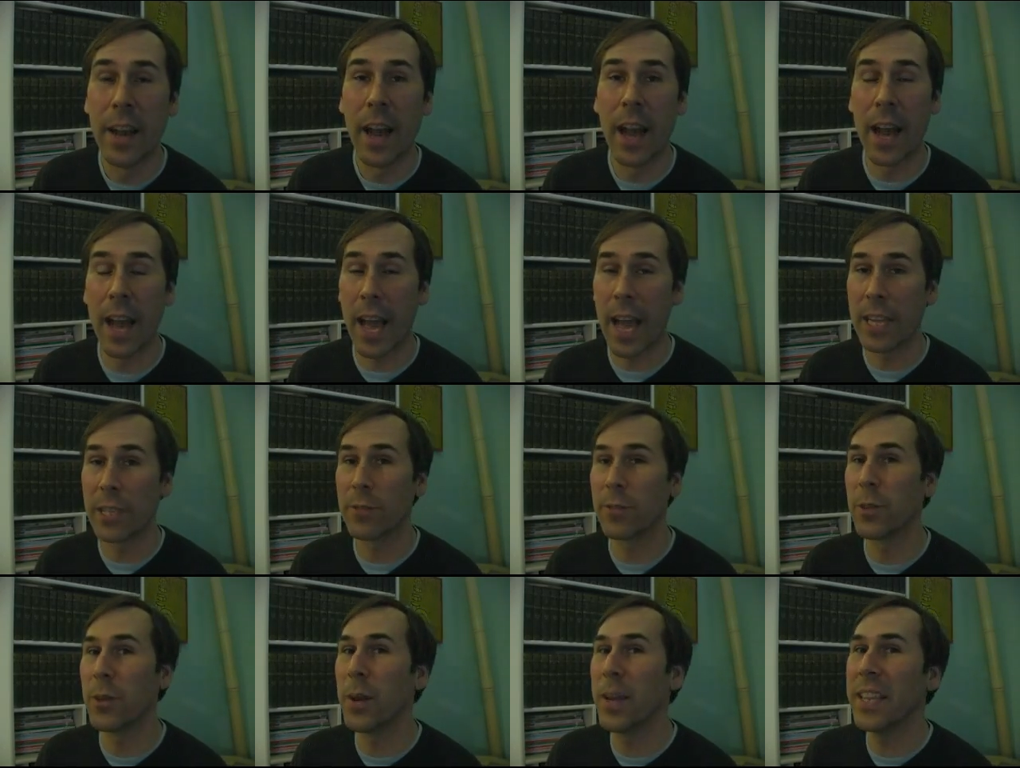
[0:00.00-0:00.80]
As
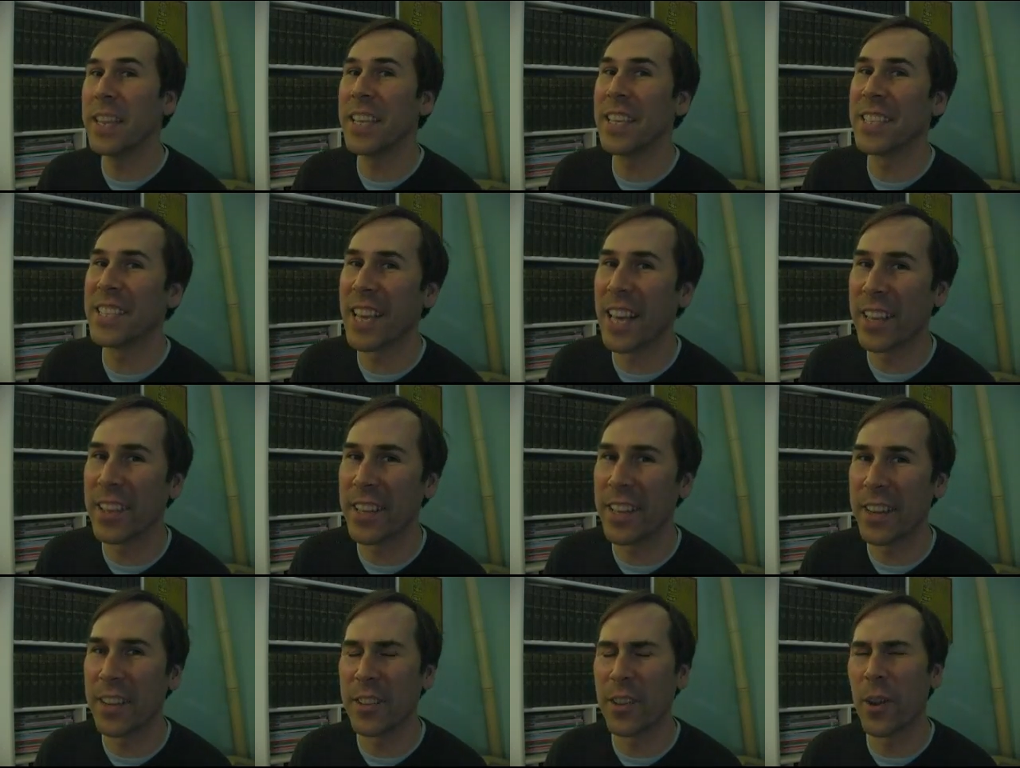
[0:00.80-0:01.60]
for you atheists out
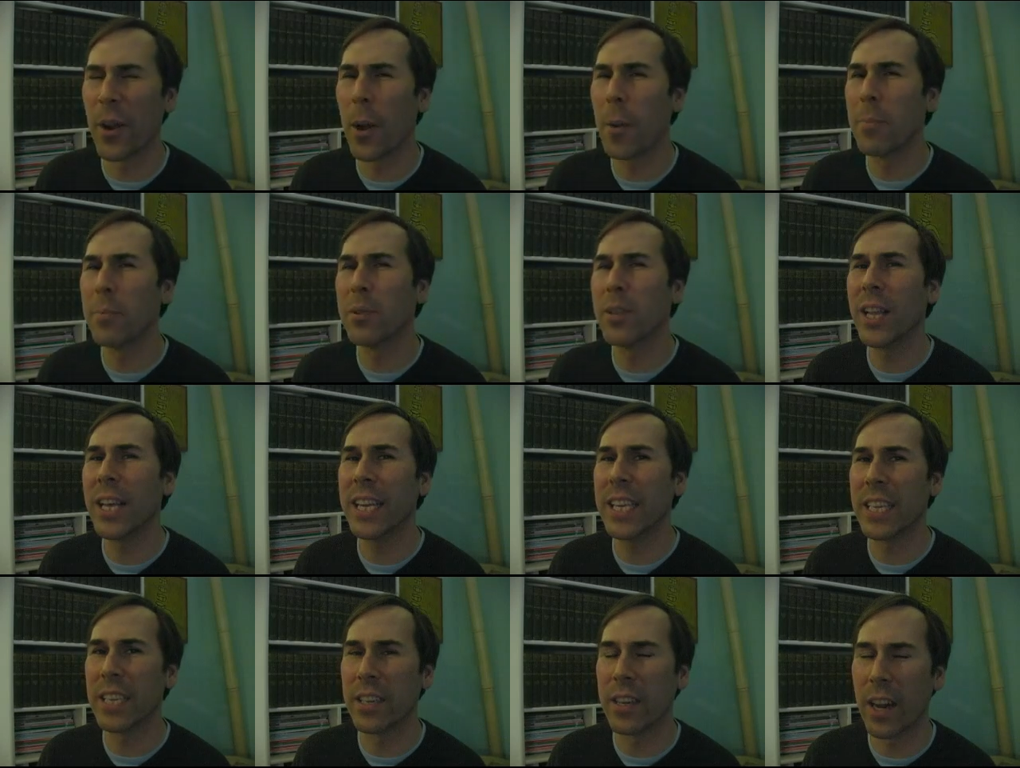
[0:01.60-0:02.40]
there, there are
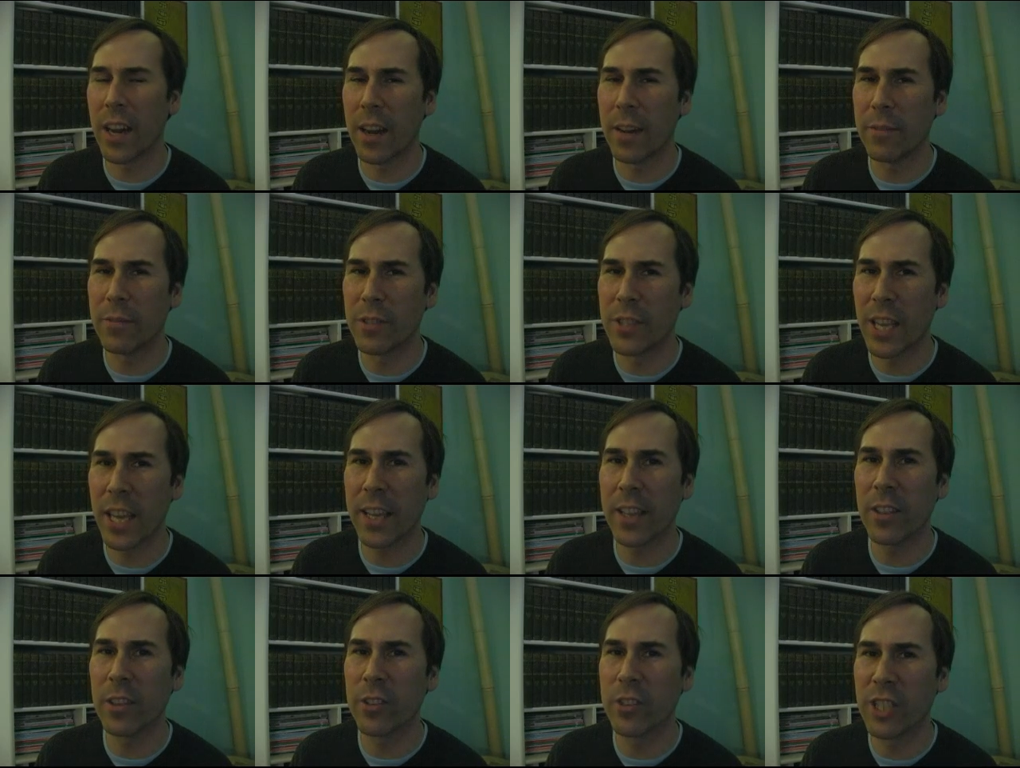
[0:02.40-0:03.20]
plenty of
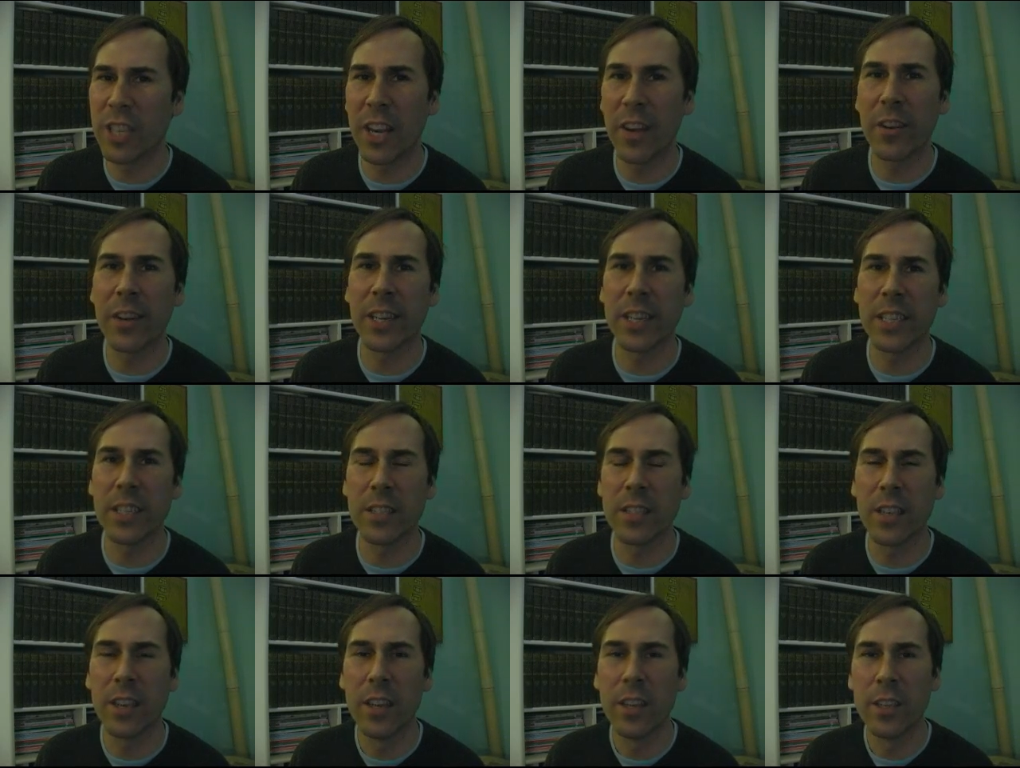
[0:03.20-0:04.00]
secular
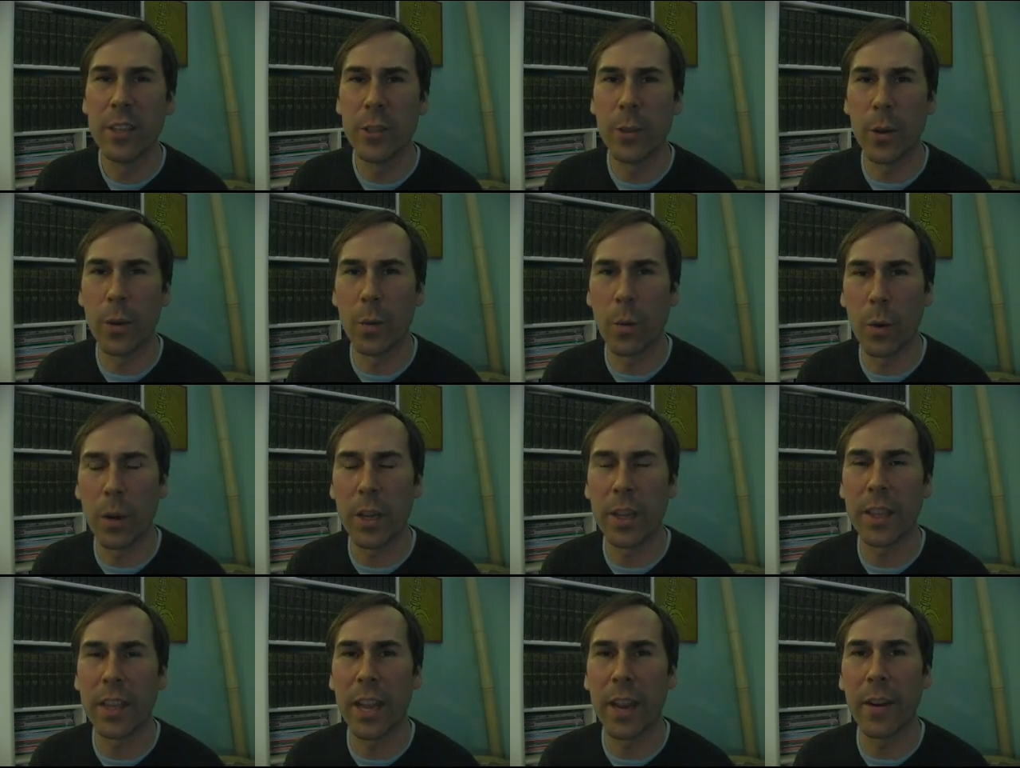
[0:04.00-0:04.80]
charities doing
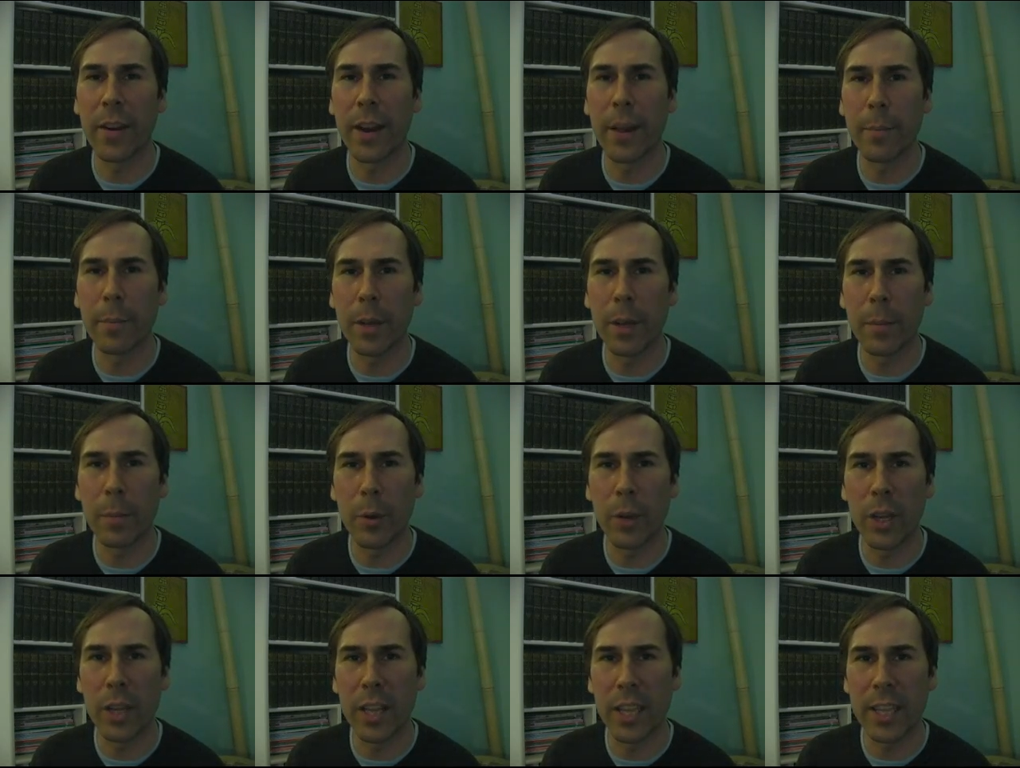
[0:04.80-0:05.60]
work there, and I'm going to
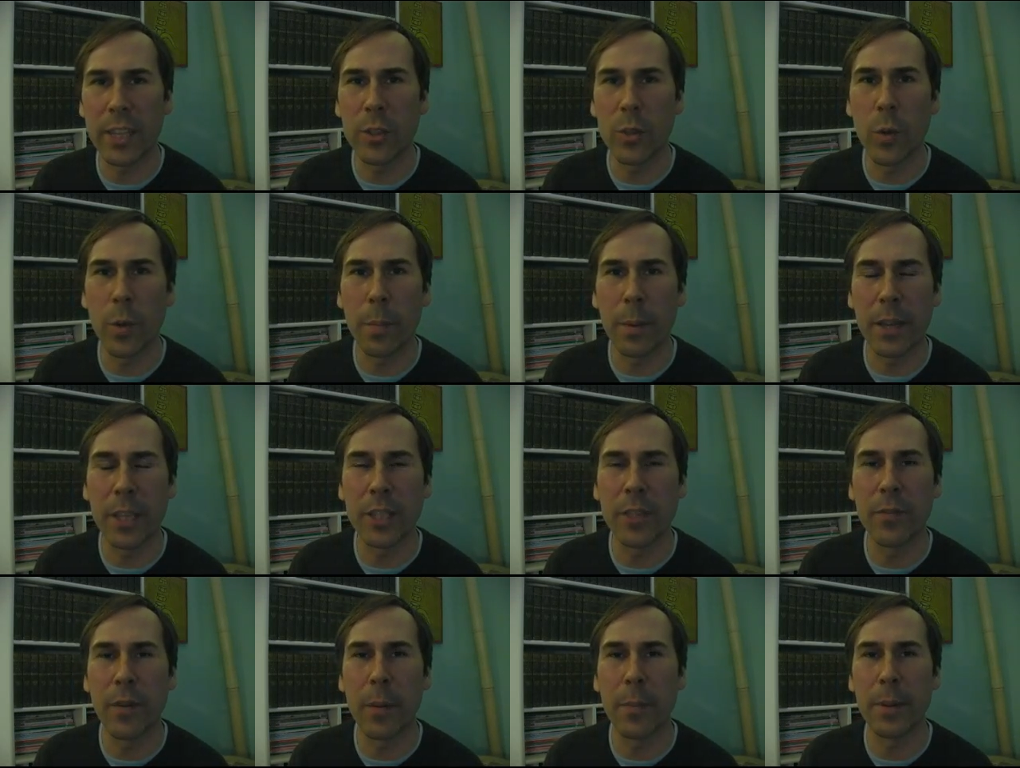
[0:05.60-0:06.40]
put a link to a
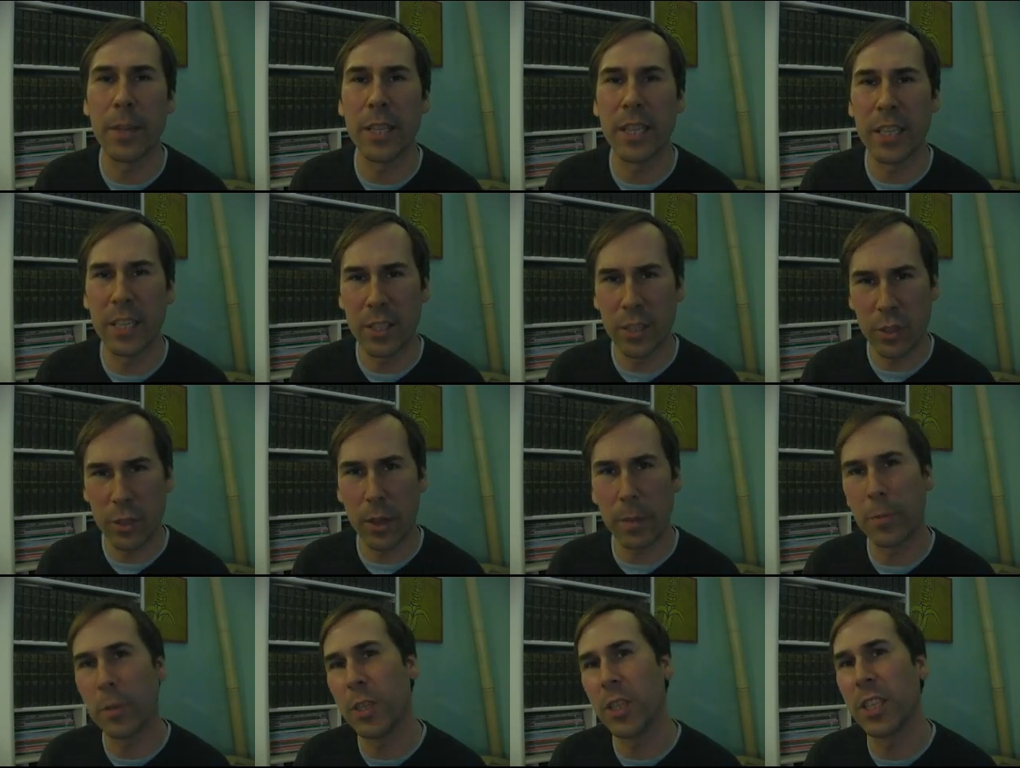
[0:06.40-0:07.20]
bunch of them in the
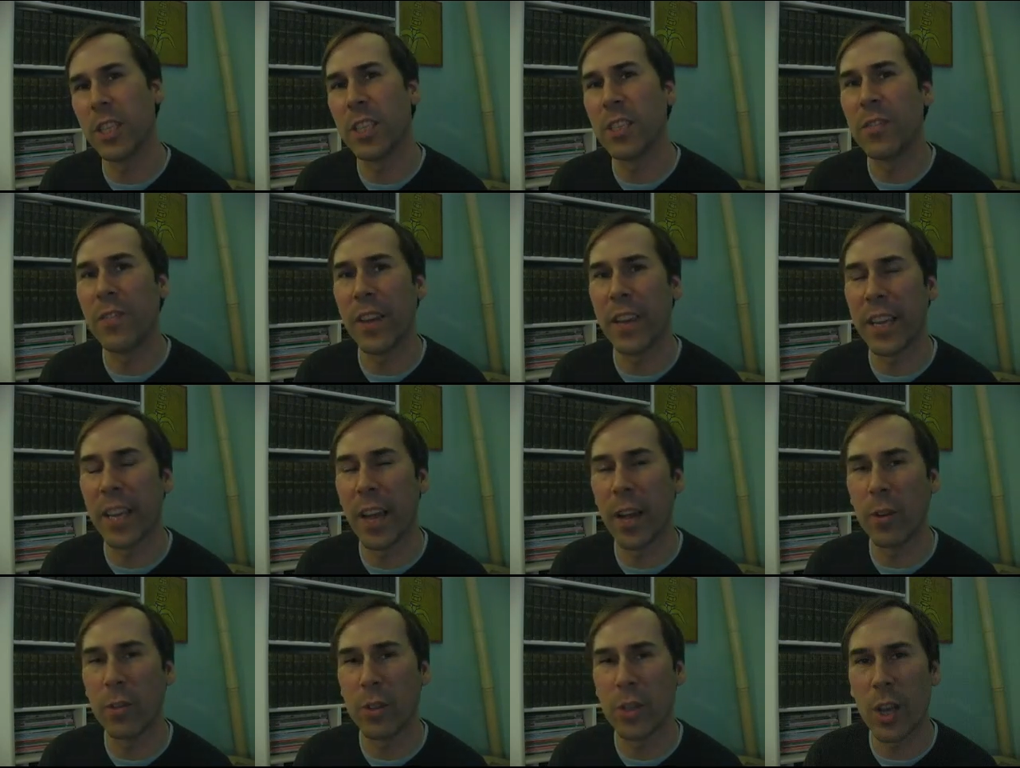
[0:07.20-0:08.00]
description of this
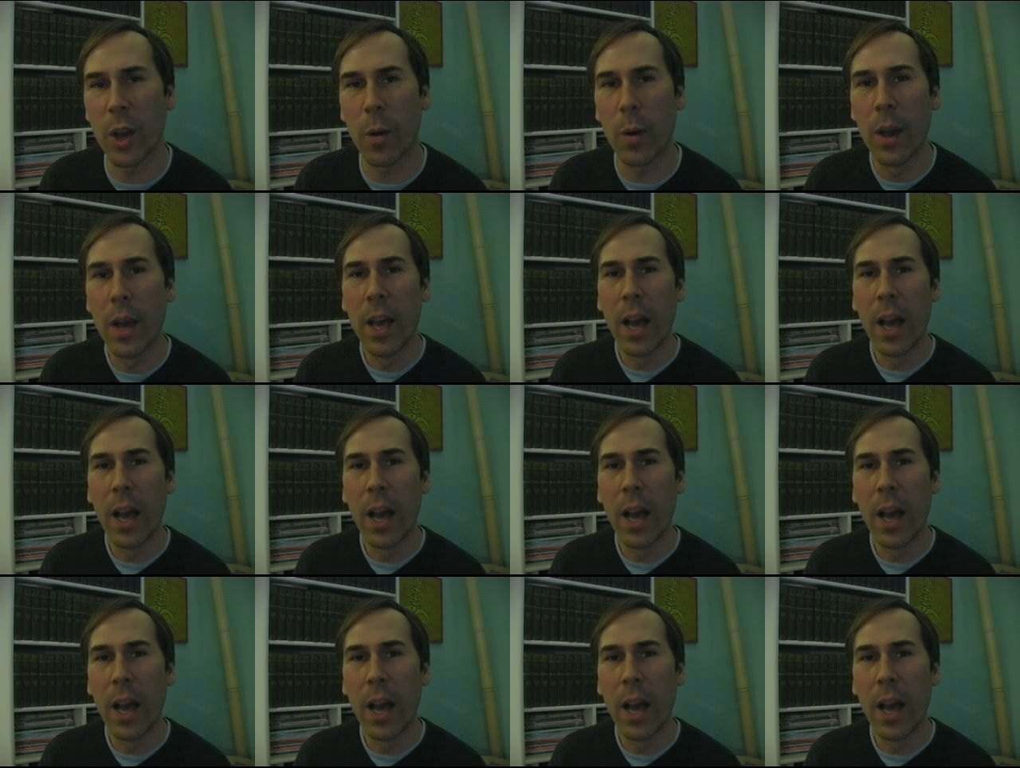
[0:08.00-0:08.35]
video. So